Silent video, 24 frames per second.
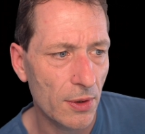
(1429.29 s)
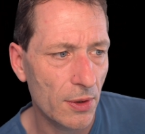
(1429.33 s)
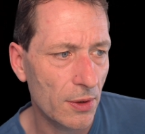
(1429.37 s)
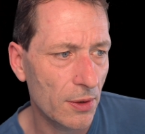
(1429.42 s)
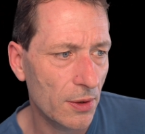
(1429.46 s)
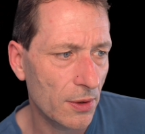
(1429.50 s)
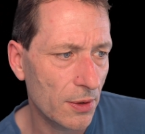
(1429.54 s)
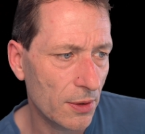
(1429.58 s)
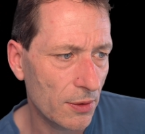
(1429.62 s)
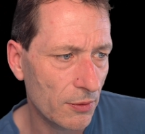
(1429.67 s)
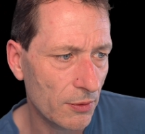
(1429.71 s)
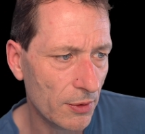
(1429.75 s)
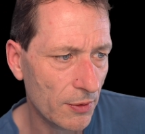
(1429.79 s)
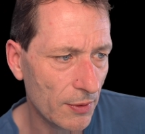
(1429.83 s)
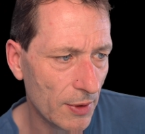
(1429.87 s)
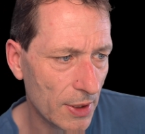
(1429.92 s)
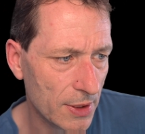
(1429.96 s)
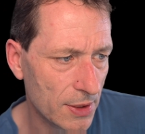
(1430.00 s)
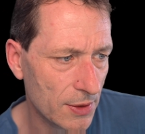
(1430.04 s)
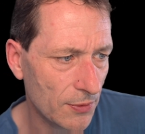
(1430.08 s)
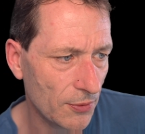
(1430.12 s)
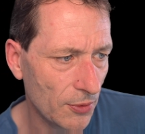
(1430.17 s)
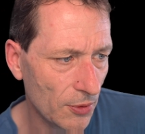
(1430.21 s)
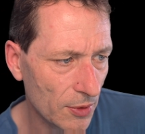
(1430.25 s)

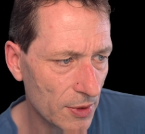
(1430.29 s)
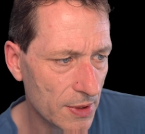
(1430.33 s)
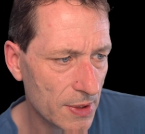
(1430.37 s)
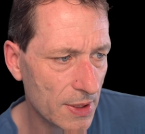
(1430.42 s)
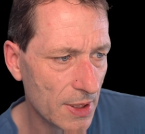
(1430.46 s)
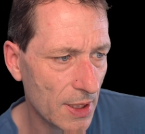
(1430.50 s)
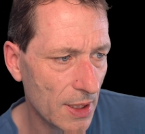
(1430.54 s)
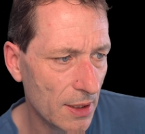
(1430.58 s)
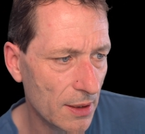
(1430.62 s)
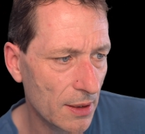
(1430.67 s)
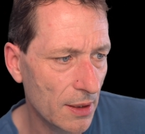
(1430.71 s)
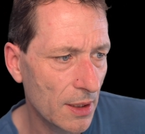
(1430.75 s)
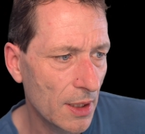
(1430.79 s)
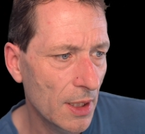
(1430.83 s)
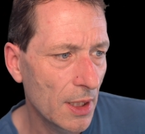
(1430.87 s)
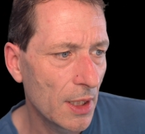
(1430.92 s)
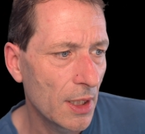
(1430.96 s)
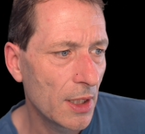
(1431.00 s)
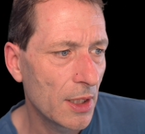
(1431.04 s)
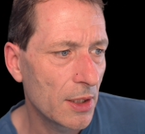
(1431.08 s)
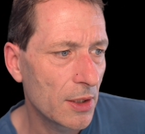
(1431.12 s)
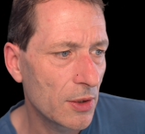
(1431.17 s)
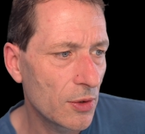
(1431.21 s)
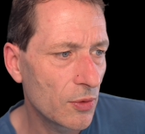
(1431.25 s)
requires a full scan.
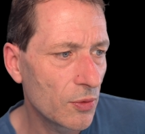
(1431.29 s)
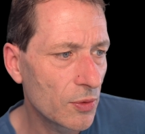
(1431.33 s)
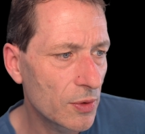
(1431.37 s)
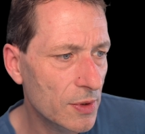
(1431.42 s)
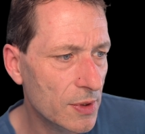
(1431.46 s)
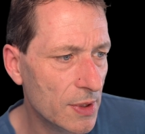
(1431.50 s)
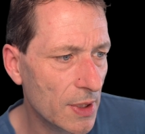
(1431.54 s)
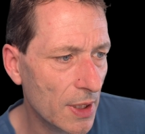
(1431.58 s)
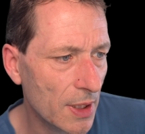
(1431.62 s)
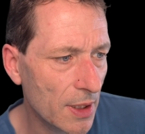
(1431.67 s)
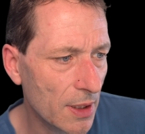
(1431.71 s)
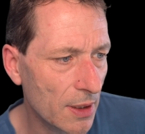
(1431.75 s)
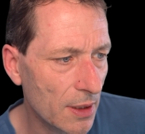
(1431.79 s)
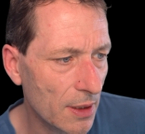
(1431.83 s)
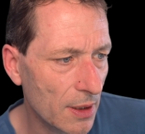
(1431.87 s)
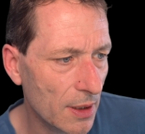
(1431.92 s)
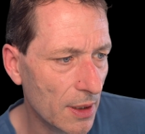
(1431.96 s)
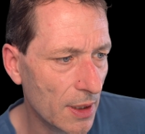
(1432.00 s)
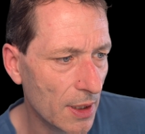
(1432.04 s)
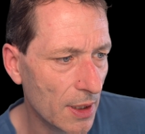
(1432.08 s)
Using